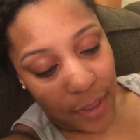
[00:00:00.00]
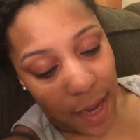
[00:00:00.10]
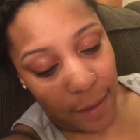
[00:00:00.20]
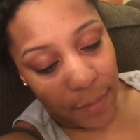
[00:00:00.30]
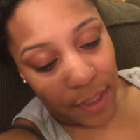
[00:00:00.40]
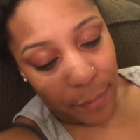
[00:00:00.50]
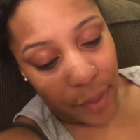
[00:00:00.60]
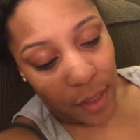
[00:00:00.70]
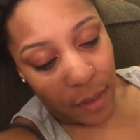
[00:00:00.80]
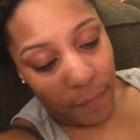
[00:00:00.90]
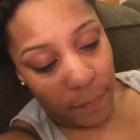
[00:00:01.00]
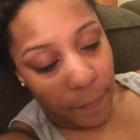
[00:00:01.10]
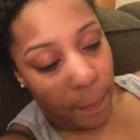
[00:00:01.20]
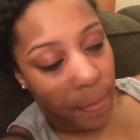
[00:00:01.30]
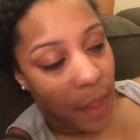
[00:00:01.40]
and type some in.
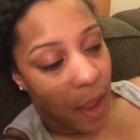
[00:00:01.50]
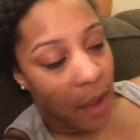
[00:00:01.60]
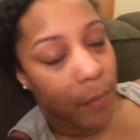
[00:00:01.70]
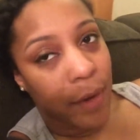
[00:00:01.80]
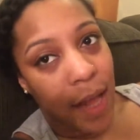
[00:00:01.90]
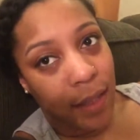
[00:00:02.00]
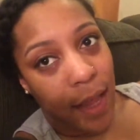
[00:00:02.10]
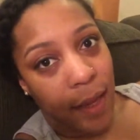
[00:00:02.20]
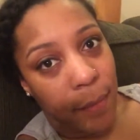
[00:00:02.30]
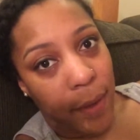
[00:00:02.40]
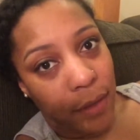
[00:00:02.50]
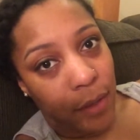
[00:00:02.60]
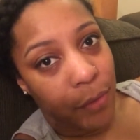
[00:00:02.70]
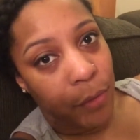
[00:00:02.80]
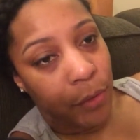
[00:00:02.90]
And what I like about
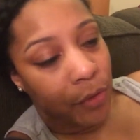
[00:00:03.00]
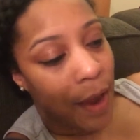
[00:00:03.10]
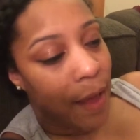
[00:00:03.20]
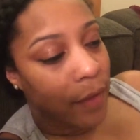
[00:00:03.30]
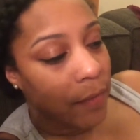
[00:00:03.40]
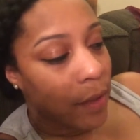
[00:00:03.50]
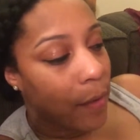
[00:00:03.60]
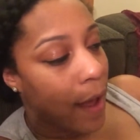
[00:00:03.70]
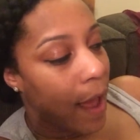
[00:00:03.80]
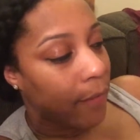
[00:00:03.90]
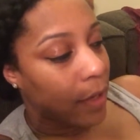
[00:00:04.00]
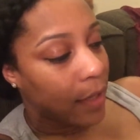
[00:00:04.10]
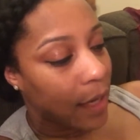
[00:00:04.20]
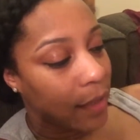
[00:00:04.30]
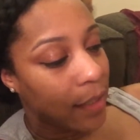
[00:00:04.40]
the Google Drive, even though I haven't
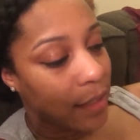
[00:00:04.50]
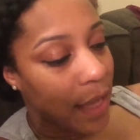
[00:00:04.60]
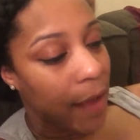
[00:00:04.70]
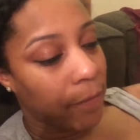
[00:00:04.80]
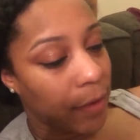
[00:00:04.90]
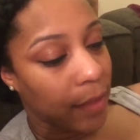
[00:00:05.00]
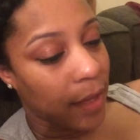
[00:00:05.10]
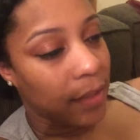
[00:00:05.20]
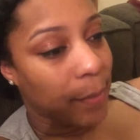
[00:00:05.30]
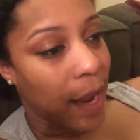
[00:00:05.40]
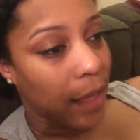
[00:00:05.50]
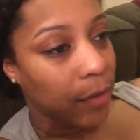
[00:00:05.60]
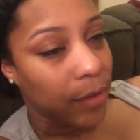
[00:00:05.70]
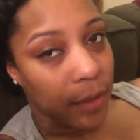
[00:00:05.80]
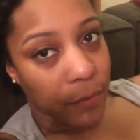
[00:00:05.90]
done this yet for this, but I
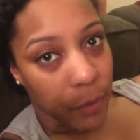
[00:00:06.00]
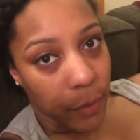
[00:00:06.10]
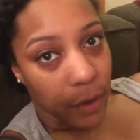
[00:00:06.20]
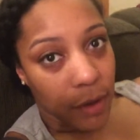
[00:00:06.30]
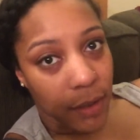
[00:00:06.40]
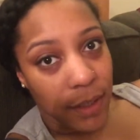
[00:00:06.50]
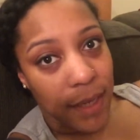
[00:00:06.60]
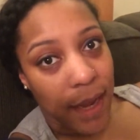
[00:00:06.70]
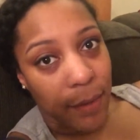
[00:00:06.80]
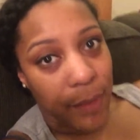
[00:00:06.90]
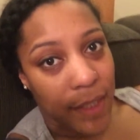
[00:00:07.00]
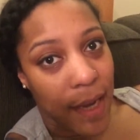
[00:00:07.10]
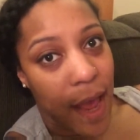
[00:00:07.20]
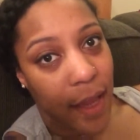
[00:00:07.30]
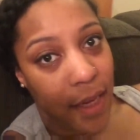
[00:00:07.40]
use it for work all the time, is
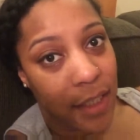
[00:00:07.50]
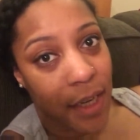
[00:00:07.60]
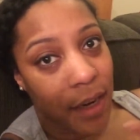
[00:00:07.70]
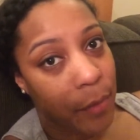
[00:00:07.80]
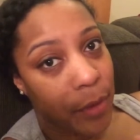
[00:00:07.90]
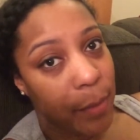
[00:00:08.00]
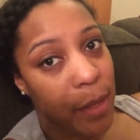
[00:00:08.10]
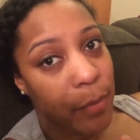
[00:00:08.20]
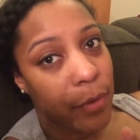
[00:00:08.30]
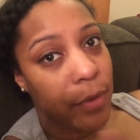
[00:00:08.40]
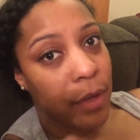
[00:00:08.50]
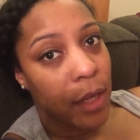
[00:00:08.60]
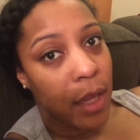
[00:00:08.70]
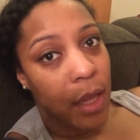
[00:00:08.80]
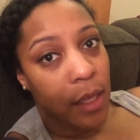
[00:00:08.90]
that I can share it with people.
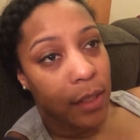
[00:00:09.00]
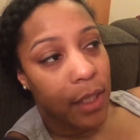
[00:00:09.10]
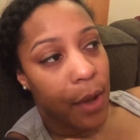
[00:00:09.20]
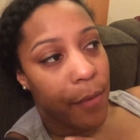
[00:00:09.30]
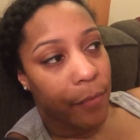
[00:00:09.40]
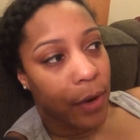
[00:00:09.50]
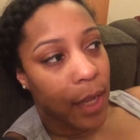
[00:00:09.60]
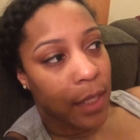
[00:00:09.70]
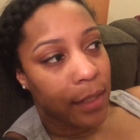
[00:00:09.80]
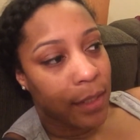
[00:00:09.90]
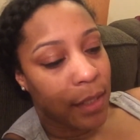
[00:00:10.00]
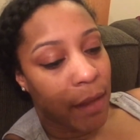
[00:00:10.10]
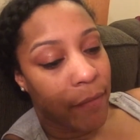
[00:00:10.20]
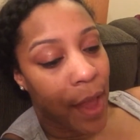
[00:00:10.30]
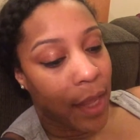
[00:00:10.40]
So, for instance,
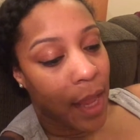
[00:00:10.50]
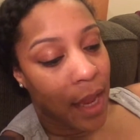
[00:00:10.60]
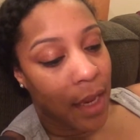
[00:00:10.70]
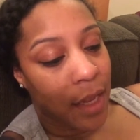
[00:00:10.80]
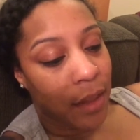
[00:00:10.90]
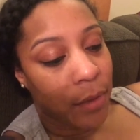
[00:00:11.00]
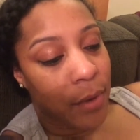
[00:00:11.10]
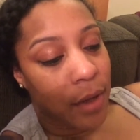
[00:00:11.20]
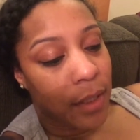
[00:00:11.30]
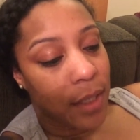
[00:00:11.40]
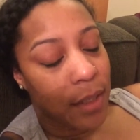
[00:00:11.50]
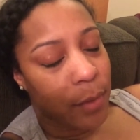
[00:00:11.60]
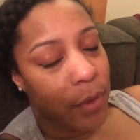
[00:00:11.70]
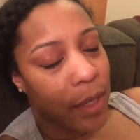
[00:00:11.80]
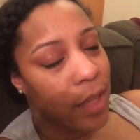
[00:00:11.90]
if I can't get through all of these,
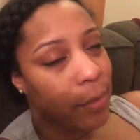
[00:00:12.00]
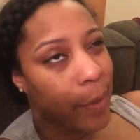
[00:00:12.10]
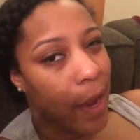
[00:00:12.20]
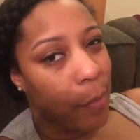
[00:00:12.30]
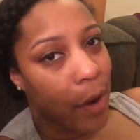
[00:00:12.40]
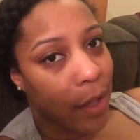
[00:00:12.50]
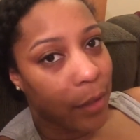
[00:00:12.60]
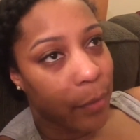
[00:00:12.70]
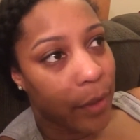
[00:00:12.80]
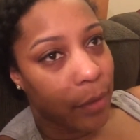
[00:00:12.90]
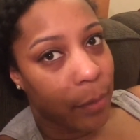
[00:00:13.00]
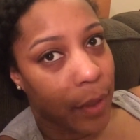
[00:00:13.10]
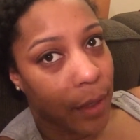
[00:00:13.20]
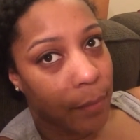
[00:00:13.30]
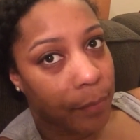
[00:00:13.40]
well, either way, I probably will,
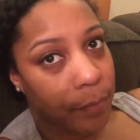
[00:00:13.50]
but